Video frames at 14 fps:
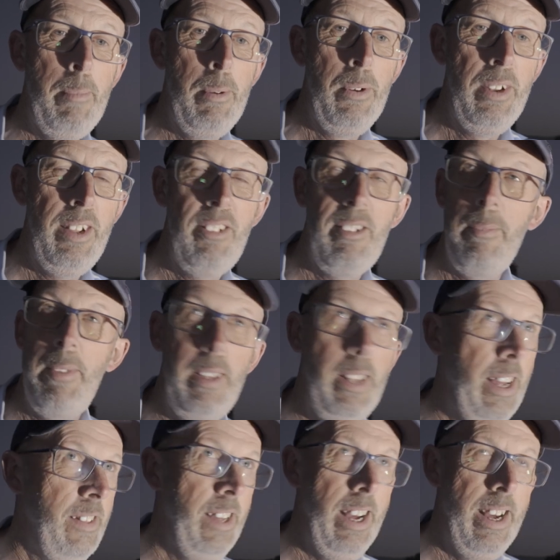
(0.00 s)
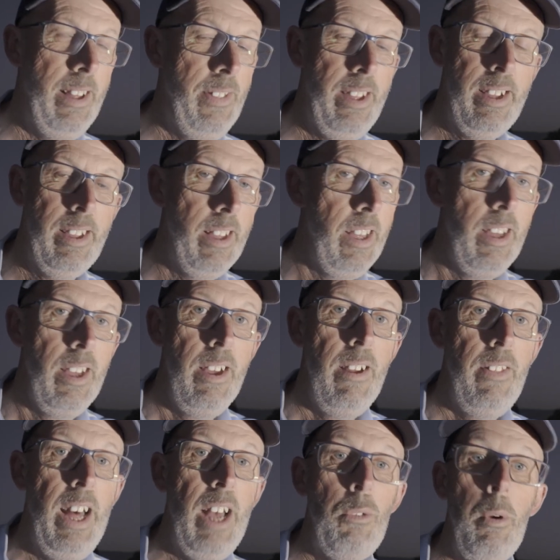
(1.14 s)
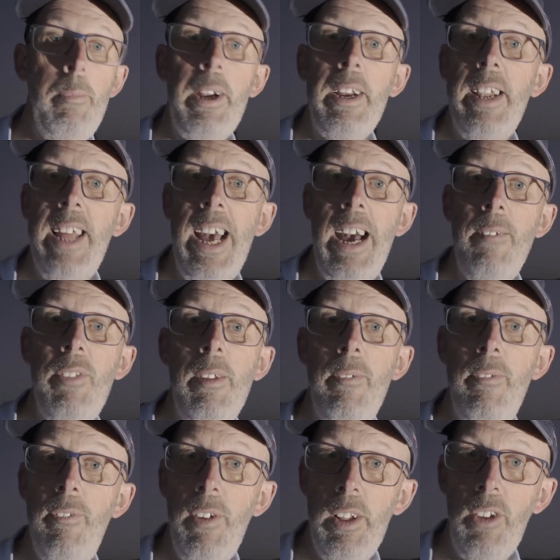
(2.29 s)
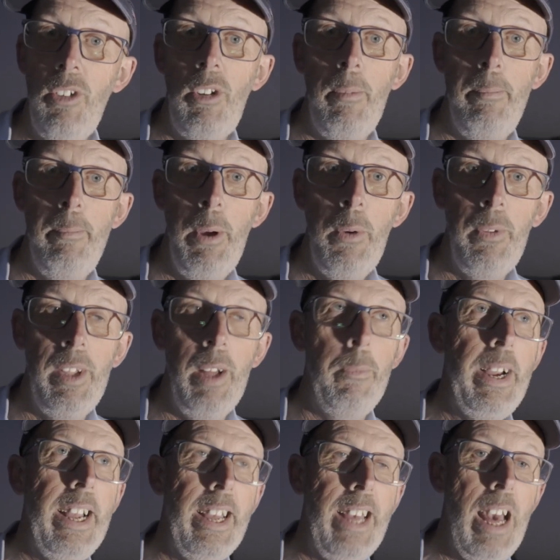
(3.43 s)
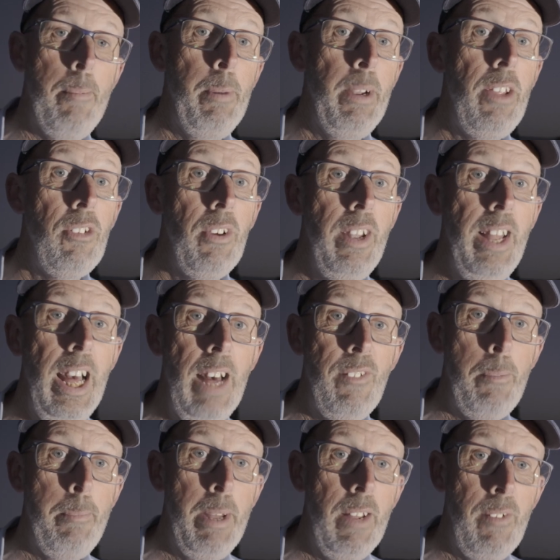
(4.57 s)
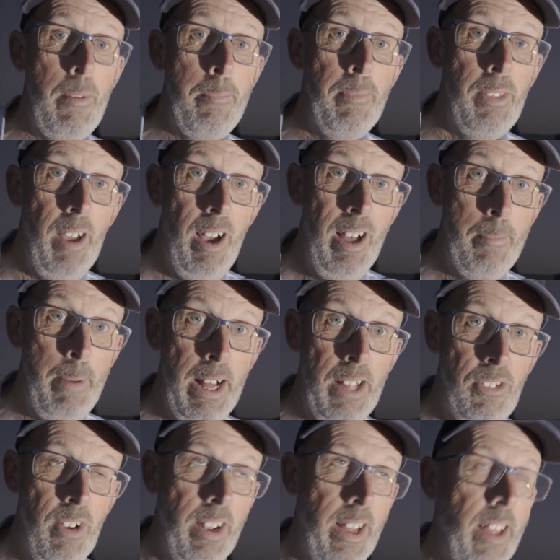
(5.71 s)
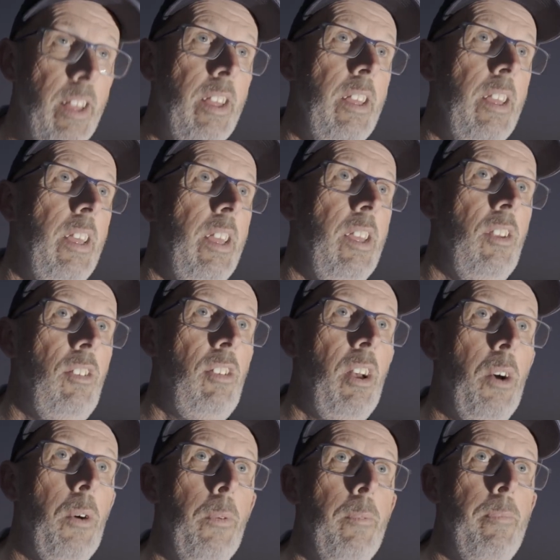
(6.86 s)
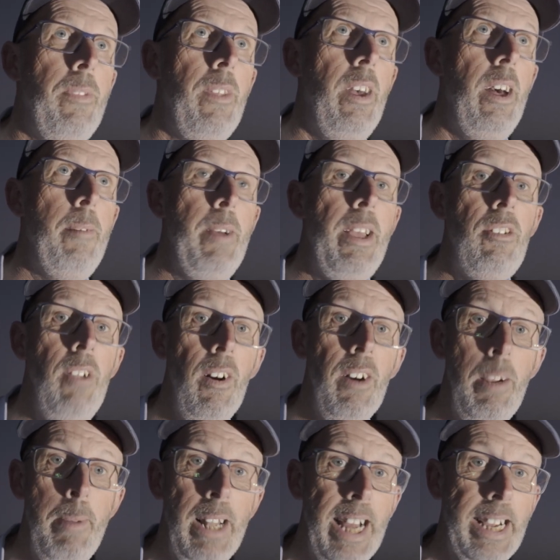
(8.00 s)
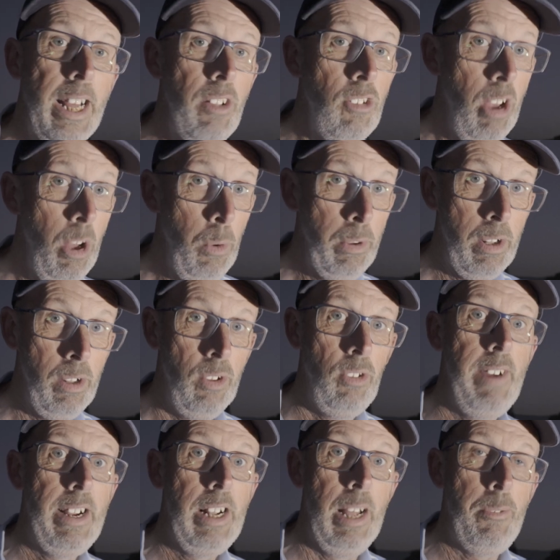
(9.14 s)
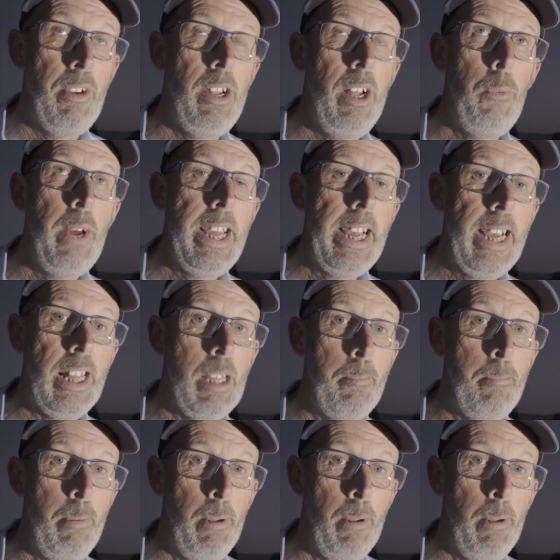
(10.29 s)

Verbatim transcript: in the morning, something like that, I think. That's when we're going to have the fullest moon that we can get, but it's going to have a bit of a dark patch on it. So um, it's not going to be like a total eclipse, you know, where you get the